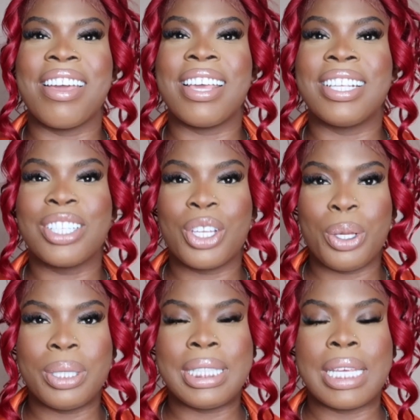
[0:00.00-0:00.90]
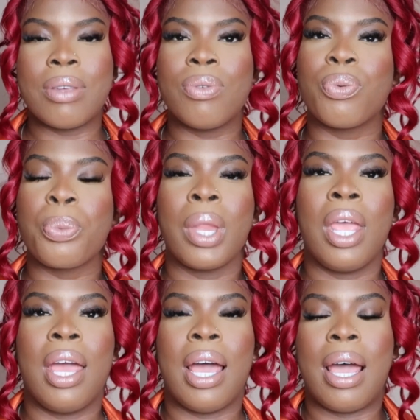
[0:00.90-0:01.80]
exclusive.
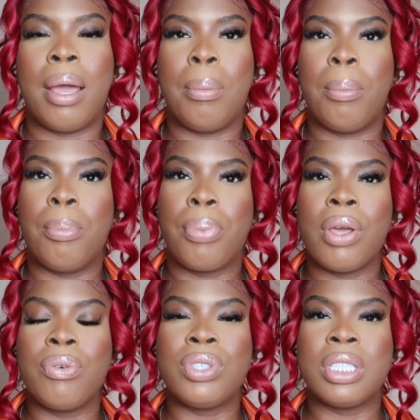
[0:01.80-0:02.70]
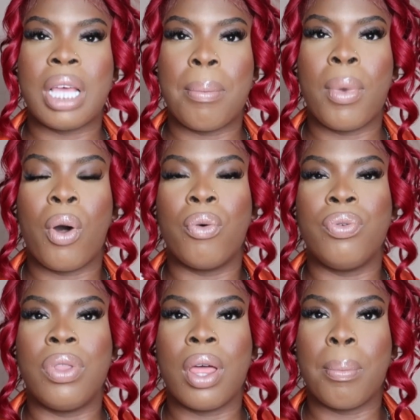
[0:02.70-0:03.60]
Both some
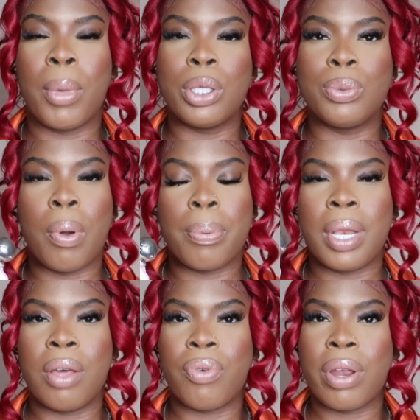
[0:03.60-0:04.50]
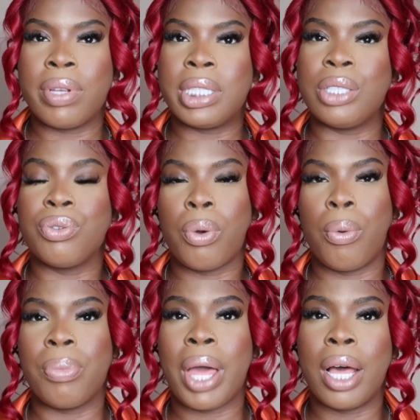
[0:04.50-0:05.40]
of the most popular fragrances
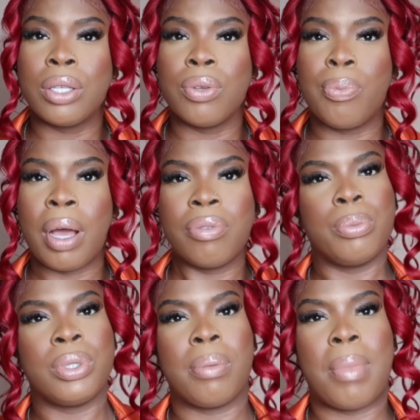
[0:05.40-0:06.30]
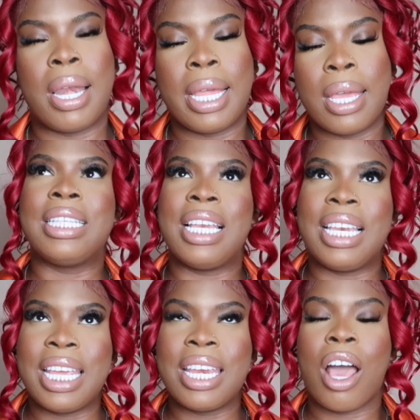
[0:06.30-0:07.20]
from the house of Parfums de Marley.
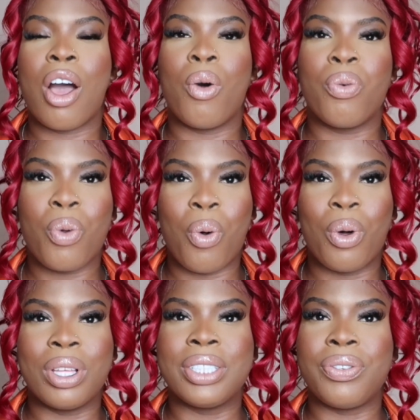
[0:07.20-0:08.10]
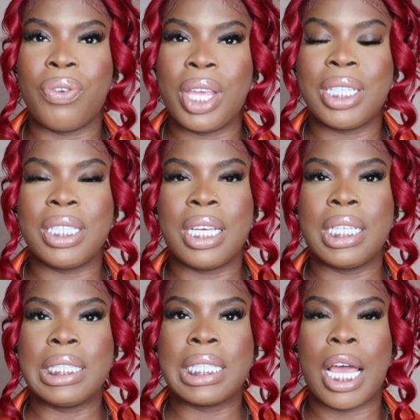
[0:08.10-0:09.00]
Delina of course
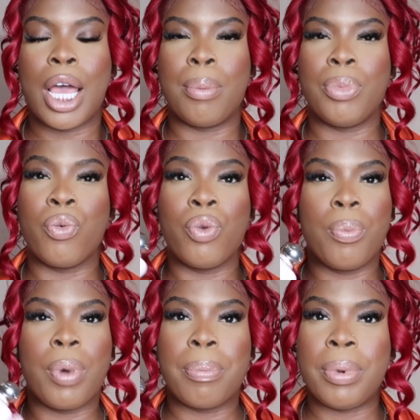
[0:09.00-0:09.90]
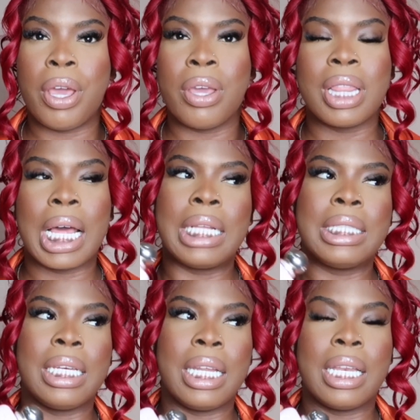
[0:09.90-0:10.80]
features the rhubarb note that
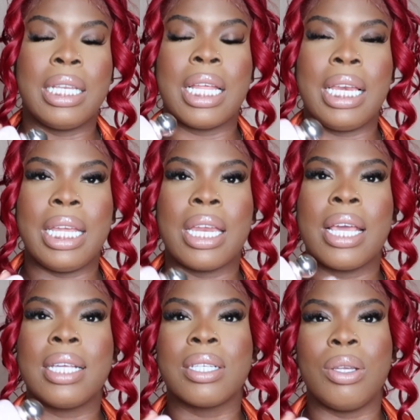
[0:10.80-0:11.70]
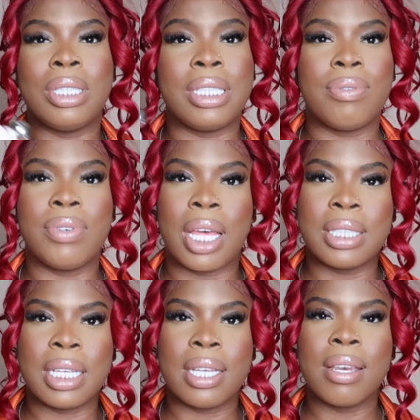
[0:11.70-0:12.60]
Delina exclusive
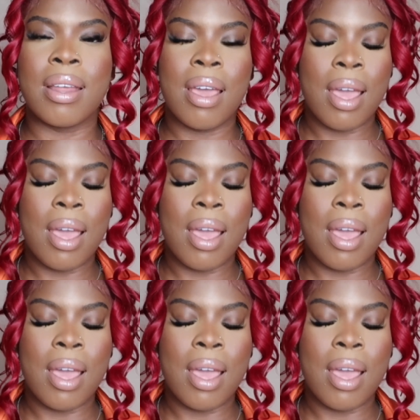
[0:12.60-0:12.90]
doesn't,